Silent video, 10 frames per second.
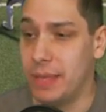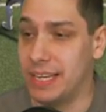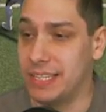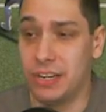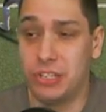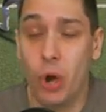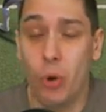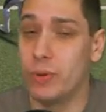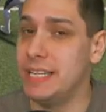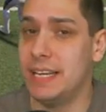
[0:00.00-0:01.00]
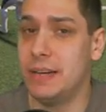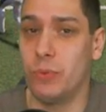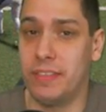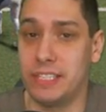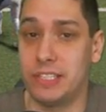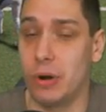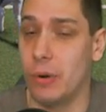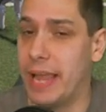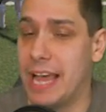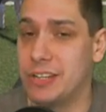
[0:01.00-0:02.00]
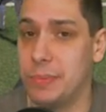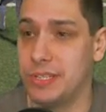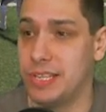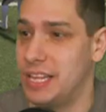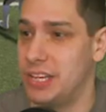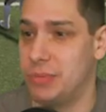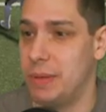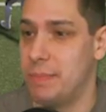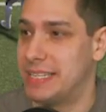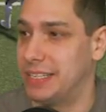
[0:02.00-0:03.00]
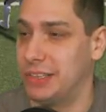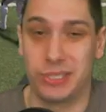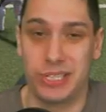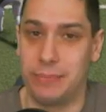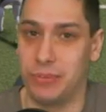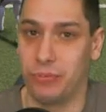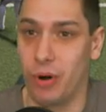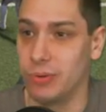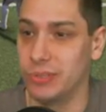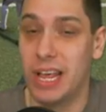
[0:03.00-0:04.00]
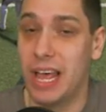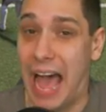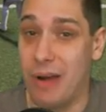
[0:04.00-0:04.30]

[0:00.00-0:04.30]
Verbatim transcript: because there's no reason with his throwing attributes that he should be missing those types of throws.